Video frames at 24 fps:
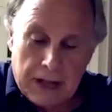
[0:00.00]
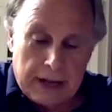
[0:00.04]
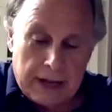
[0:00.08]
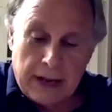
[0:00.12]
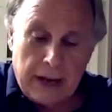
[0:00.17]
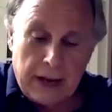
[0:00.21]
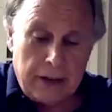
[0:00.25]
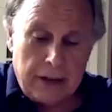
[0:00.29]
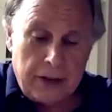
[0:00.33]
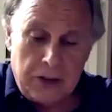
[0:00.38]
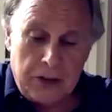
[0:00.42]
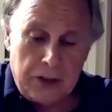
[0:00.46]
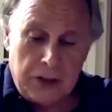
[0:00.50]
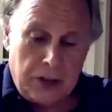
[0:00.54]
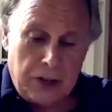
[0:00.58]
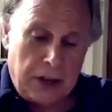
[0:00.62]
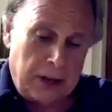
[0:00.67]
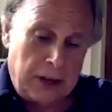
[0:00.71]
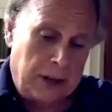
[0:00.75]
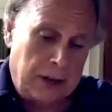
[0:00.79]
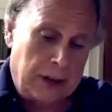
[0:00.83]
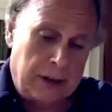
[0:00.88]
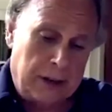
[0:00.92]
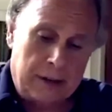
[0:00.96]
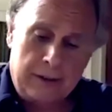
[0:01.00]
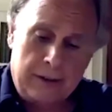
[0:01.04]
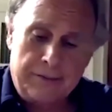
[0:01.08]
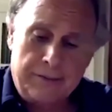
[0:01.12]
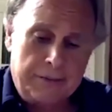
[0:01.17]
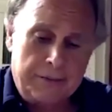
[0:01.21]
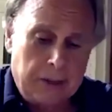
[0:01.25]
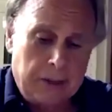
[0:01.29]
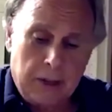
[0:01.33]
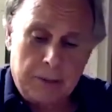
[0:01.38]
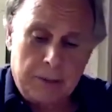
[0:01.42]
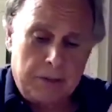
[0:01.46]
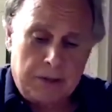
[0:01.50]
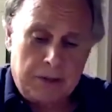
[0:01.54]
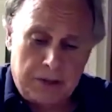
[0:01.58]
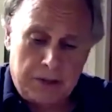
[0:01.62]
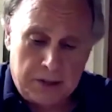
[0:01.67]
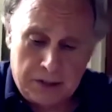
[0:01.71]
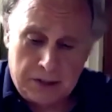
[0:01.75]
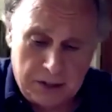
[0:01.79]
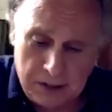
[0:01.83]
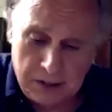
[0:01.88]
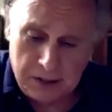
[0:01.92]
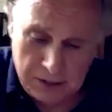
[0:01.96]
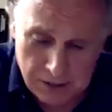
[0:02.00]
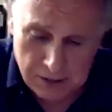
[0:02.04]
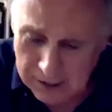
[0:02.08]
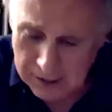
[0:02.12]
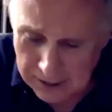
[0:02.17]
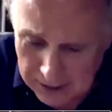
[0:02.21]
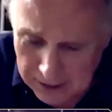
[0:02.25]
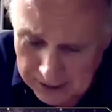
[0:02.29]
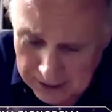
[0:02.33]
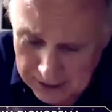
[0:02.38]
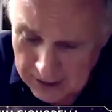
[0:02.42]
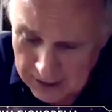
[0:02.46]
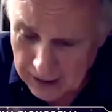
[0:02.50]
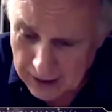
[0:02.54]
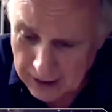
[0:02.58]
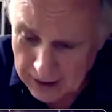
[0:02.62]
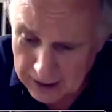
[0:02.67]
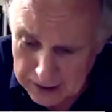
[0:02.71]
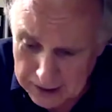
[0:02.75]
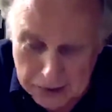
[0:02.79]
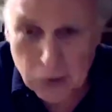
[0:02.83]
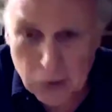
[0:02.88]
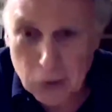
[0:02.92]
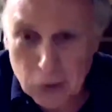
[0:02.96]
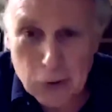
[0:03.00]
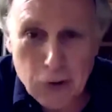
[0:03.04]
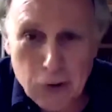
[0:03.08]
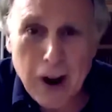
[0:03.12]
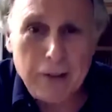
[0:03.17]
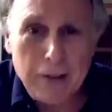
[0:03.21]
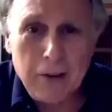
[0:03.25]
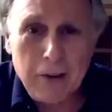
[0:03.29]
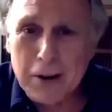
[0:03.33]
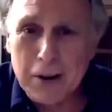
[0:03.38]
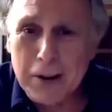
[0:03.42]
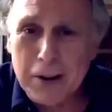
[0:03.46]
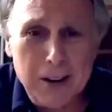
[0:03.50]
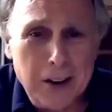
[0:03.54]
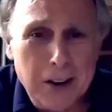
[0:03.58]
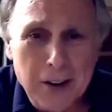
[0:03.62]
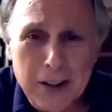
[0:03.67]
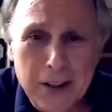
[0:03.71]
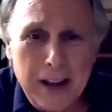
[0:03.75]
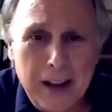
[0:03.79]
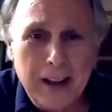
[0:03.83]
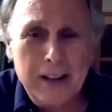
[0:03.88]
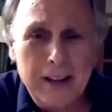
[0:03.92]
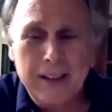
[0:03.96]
flat edge and a Phillips screwdriver.